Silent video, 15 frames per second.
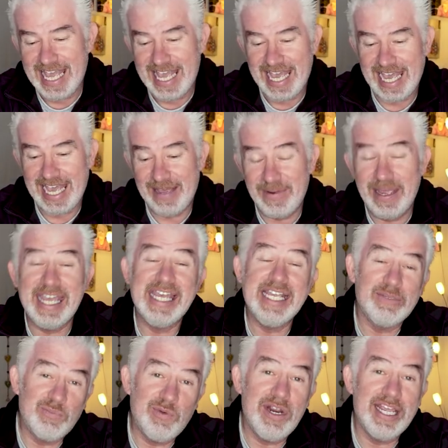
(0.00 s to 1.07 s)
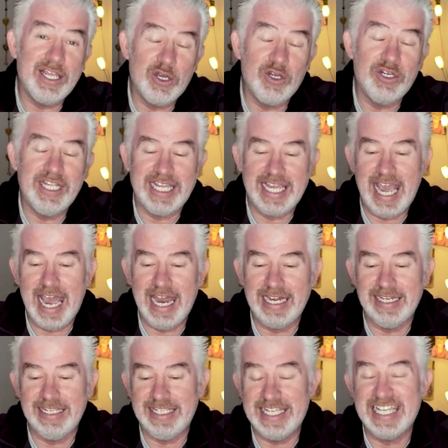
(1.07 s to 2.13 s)
It is pretty good. You can
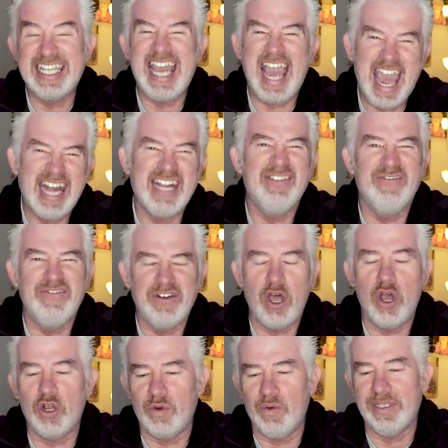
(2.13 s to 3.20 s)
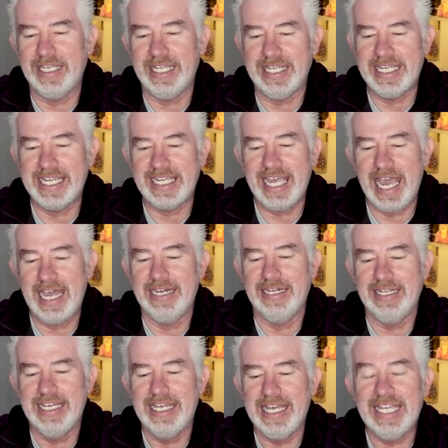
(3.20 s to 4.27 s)
vlog with it. You
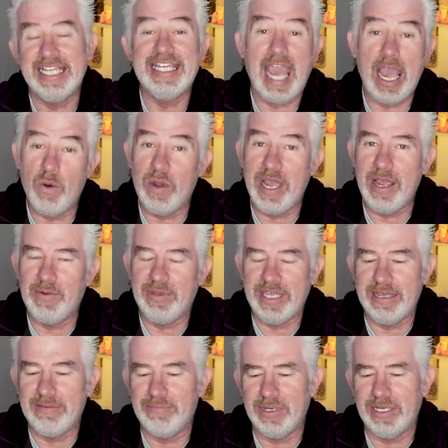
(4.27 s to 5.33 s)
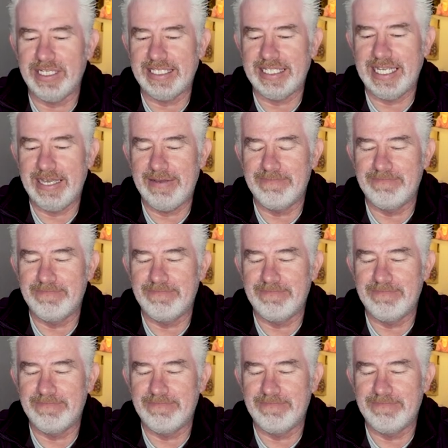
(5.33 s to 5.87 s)
can get away with it. But